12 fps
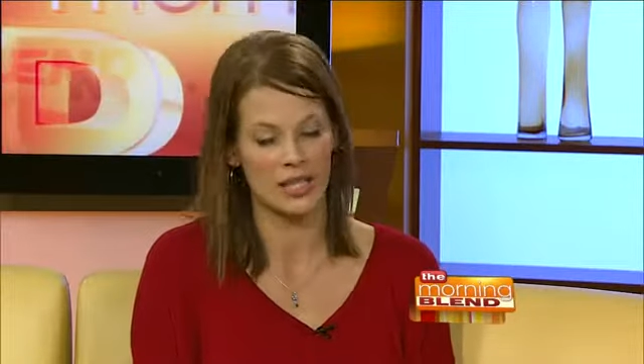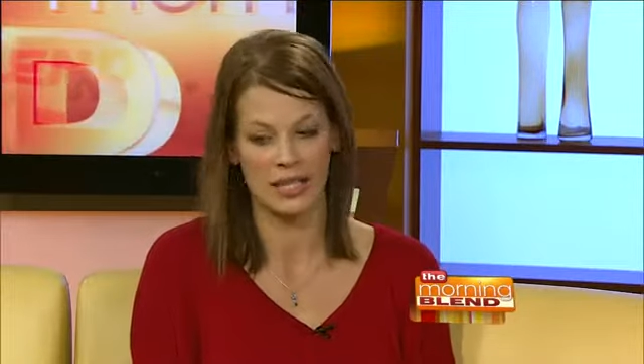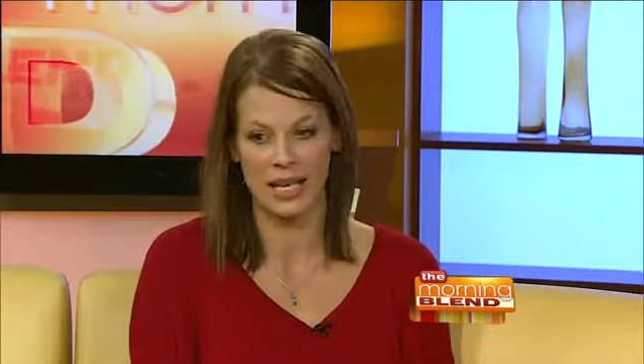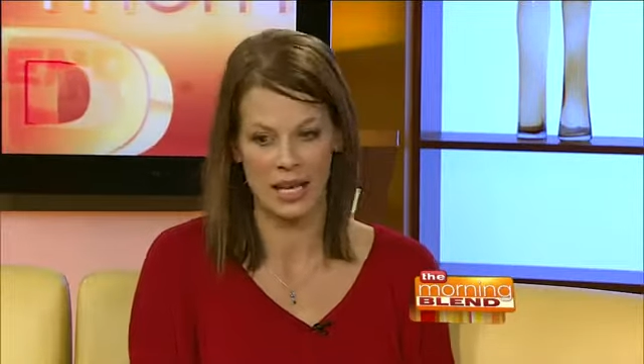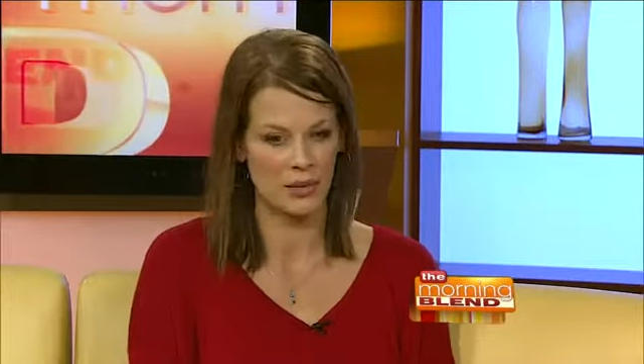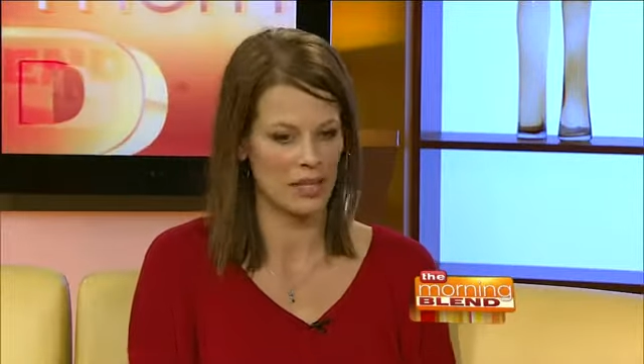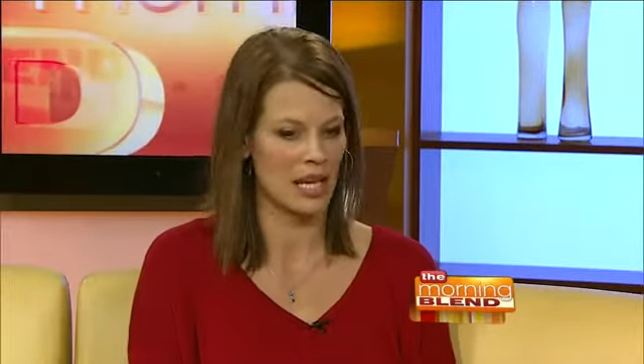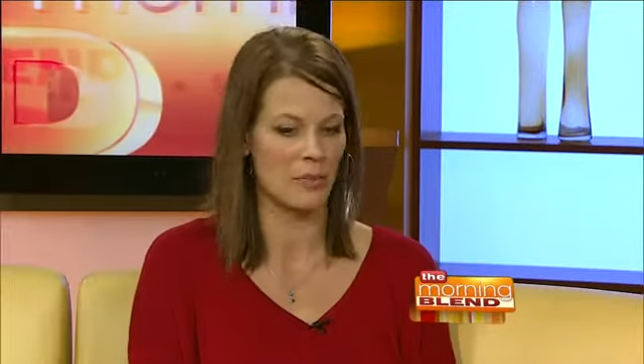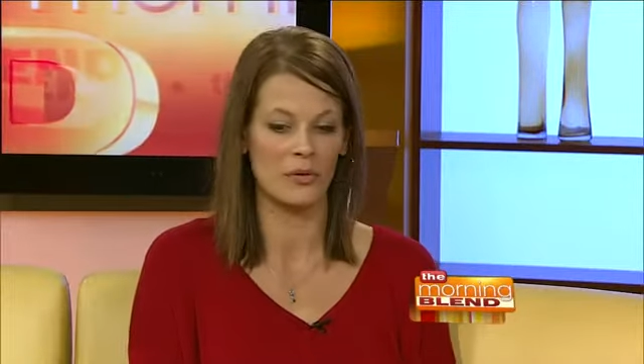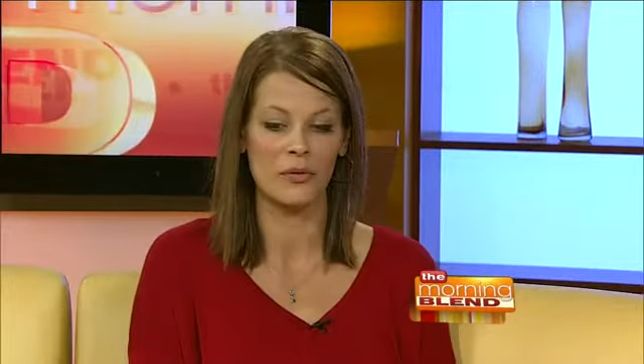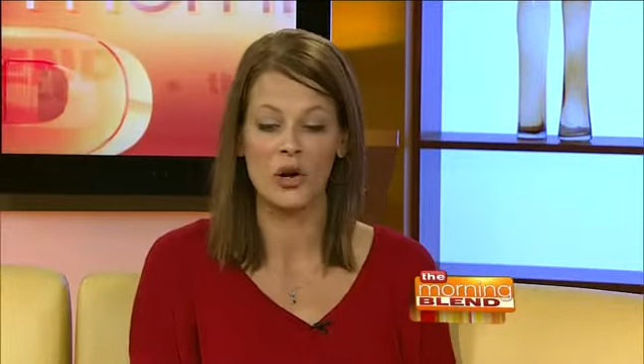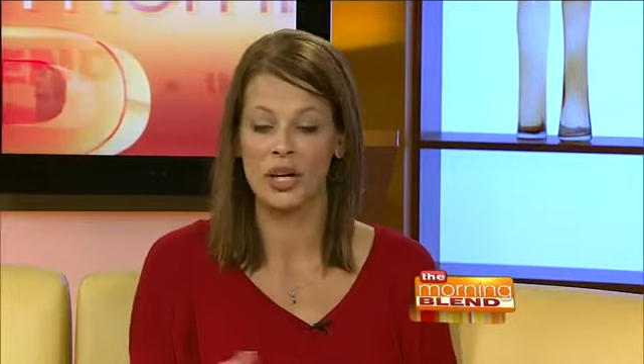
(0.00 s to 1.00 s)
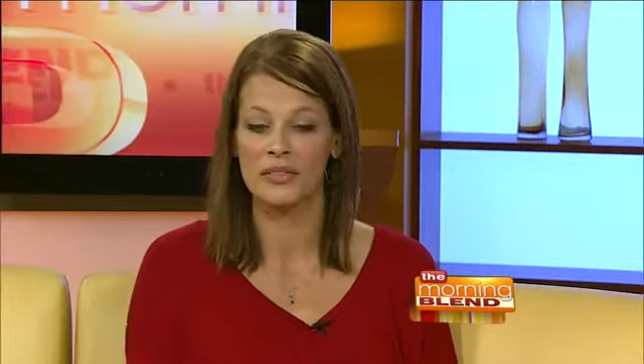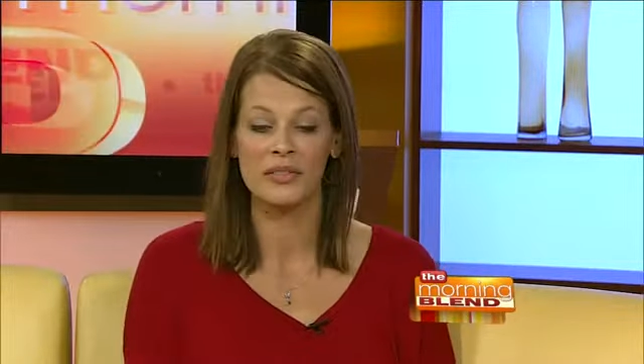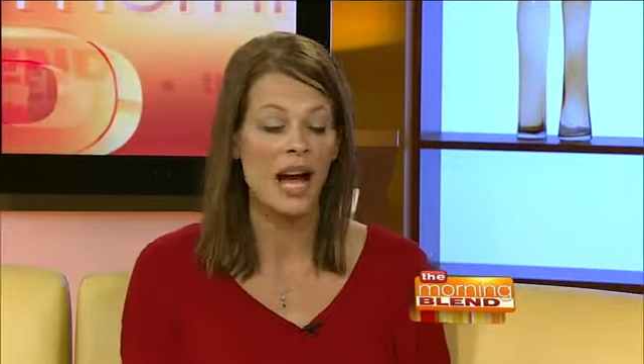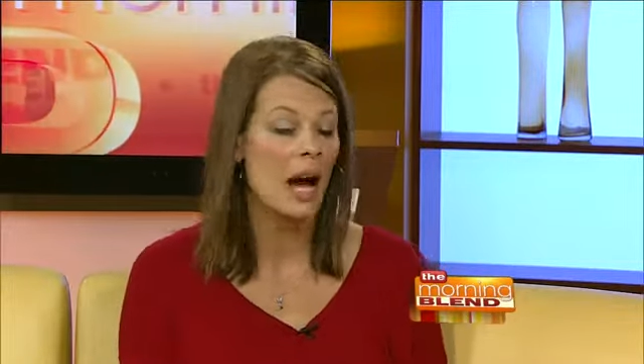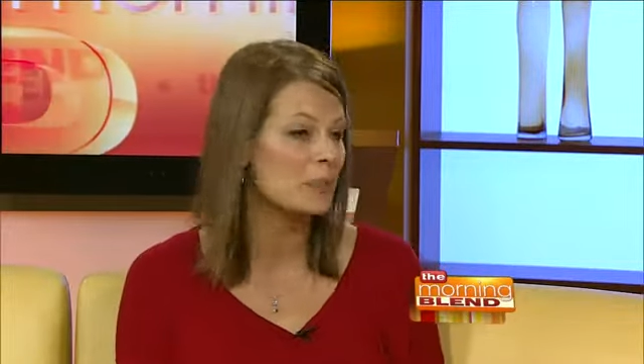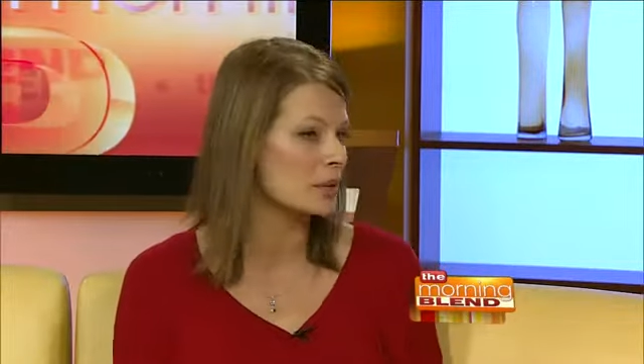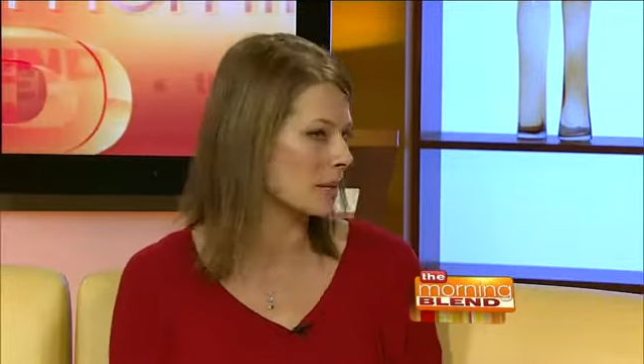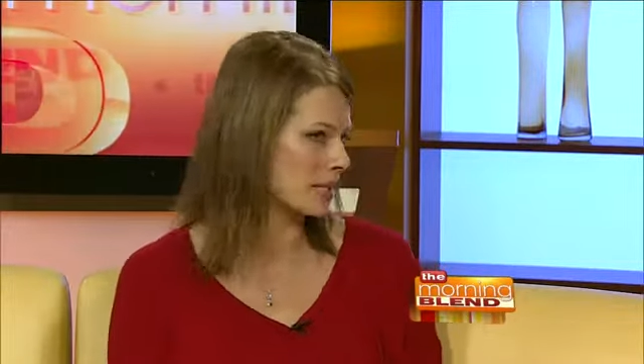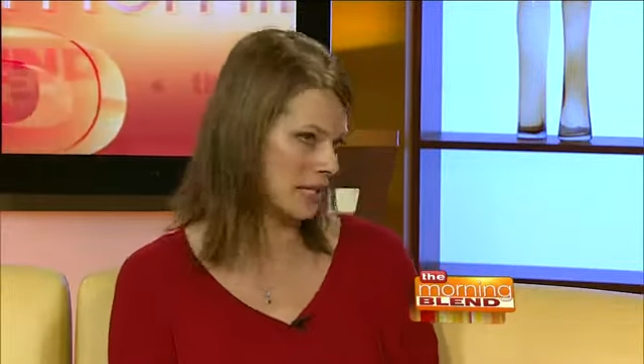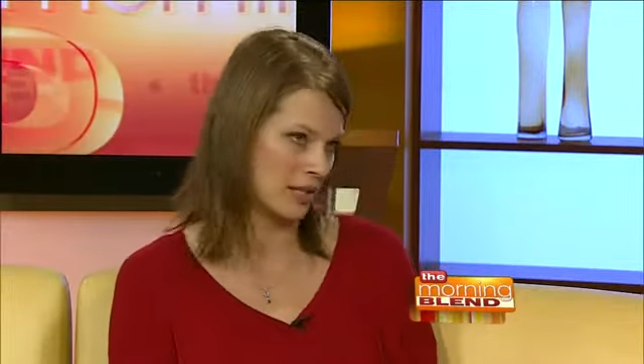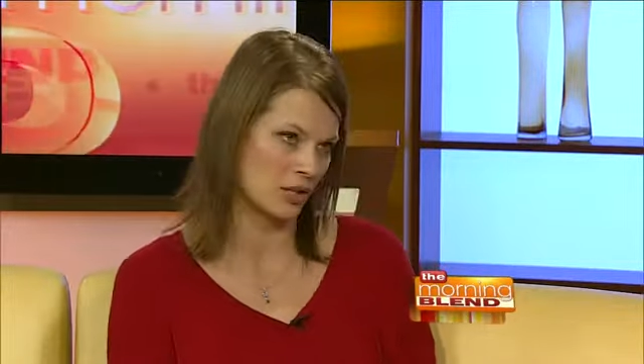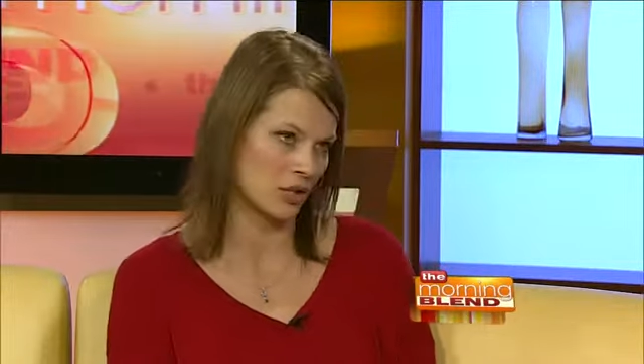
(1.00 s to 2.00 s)
And like I was saying before, if
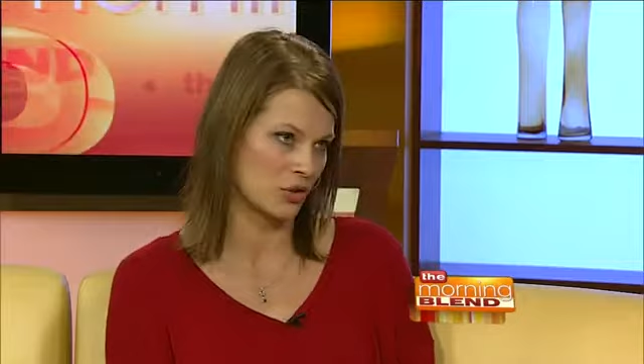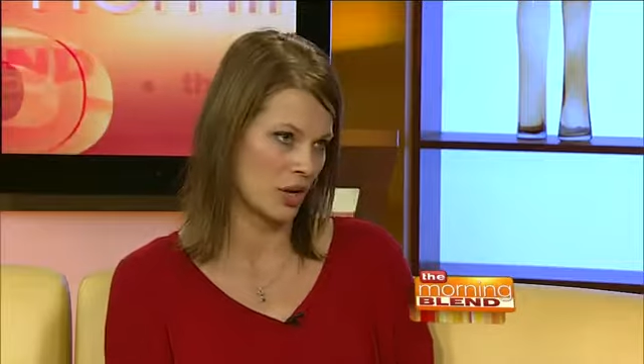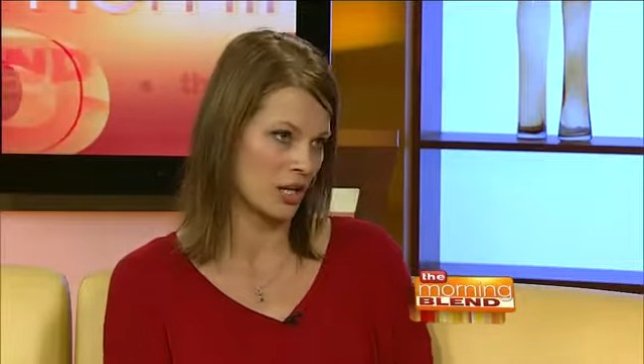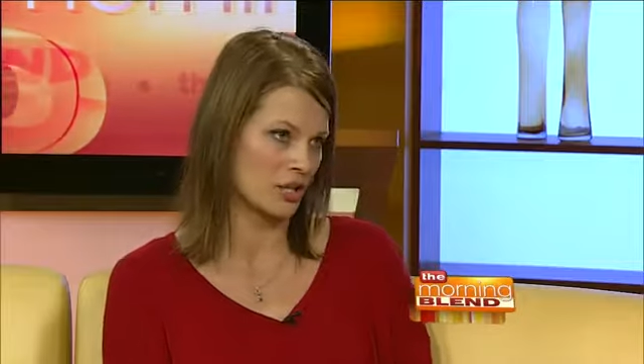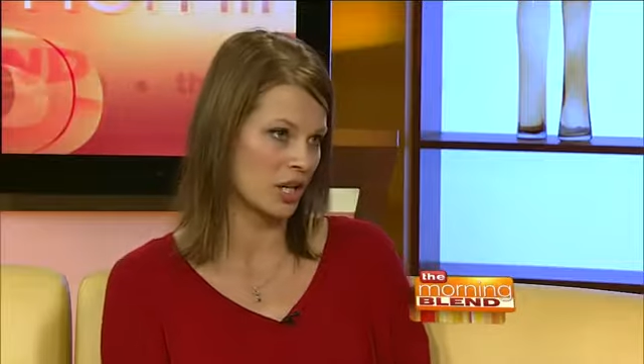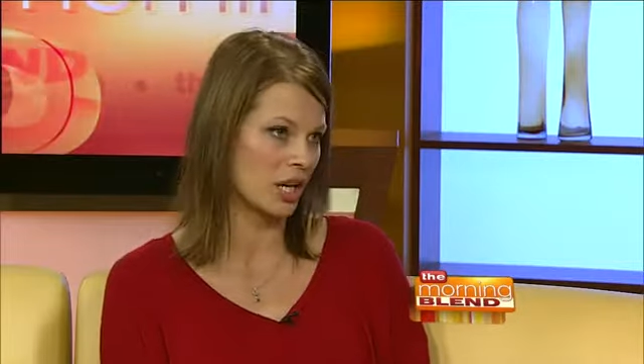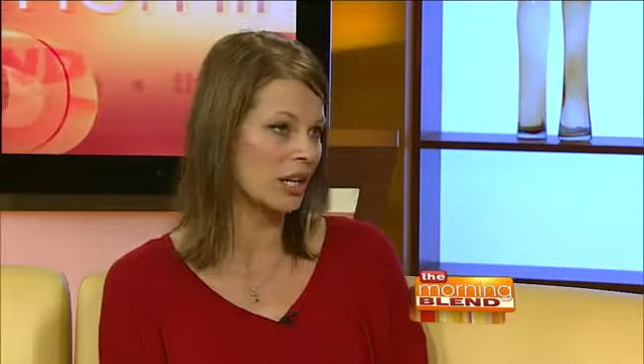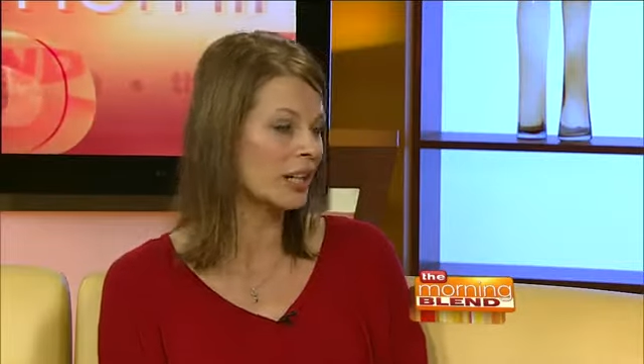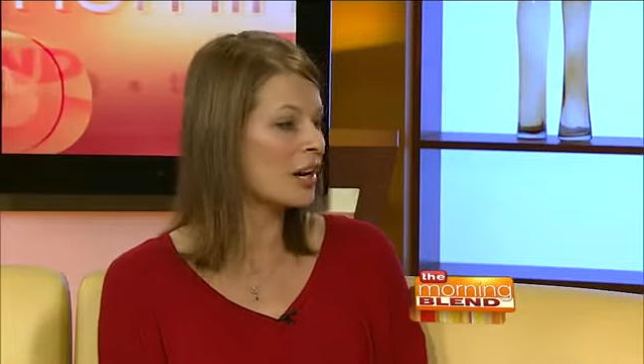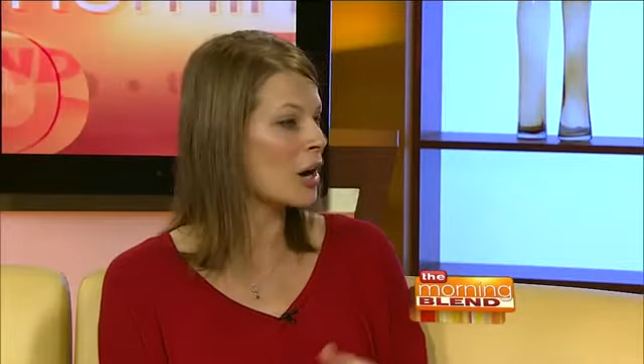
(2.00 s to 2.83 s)
complimenting a stranger,